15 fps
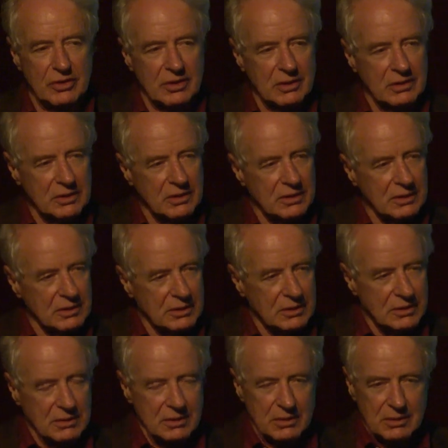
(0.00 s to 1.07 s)
in the
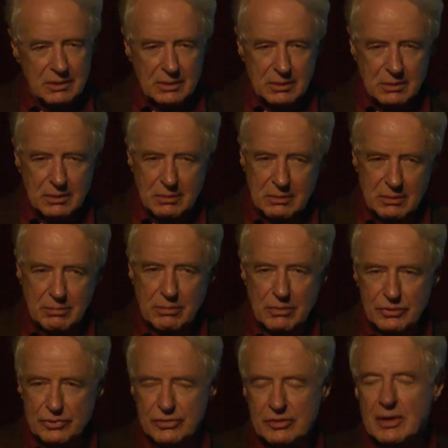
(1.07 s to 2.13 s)

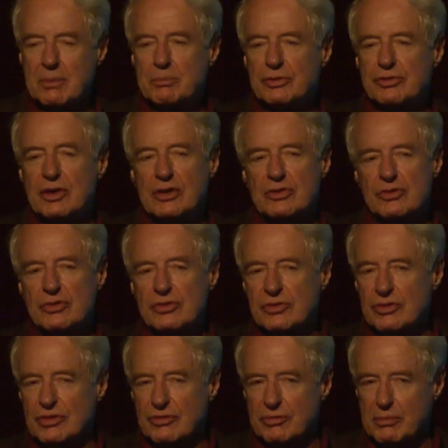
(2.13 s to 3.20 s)
slum sections
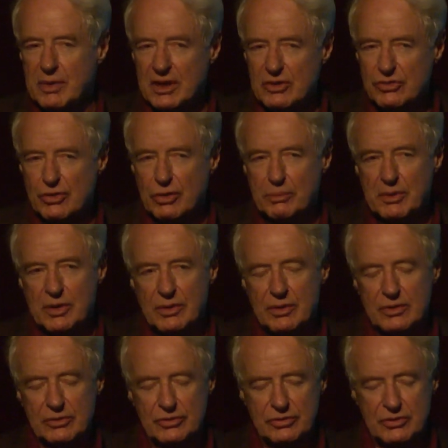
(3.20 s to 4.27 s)
of major
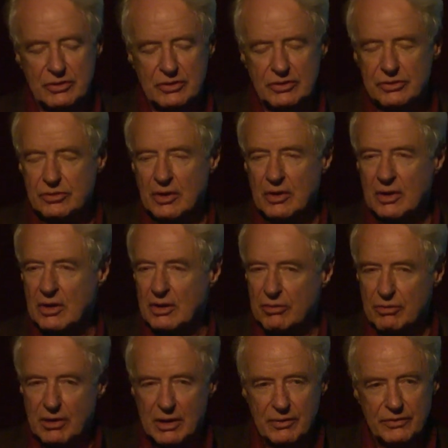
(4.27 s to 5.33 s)
American cities
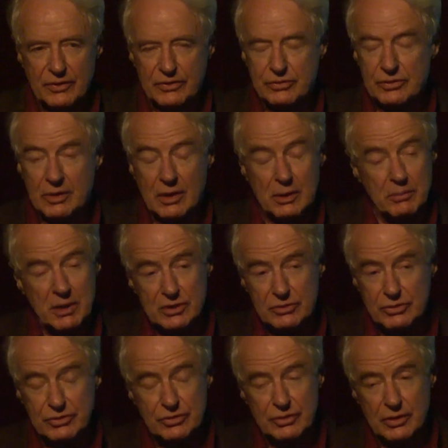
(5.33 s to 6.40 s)
around this time,
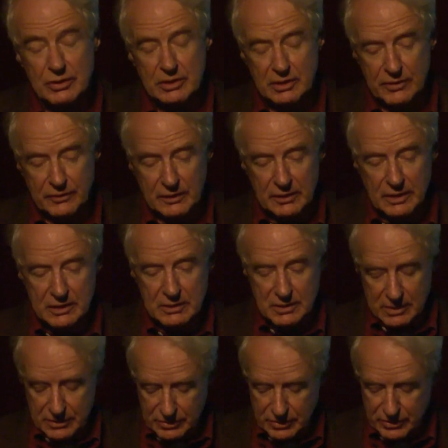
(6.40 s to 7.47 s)
actually starting in the late
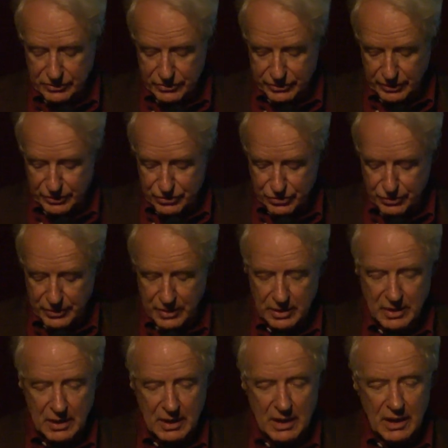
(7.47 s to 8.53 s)
19th century.
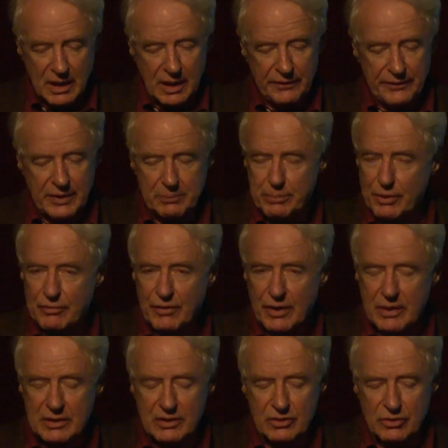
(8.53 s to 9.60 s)
And they
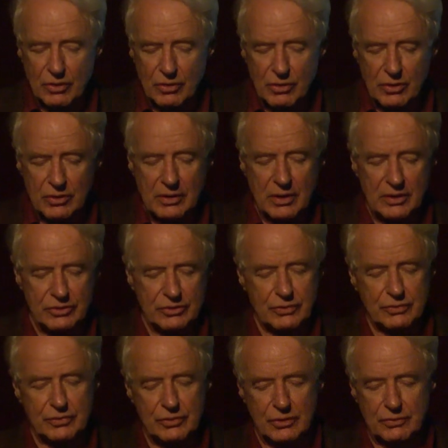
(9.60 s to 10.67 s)
provided all kinds
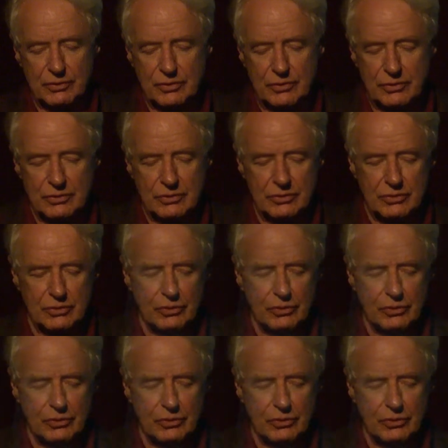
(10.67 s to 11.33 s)
of services,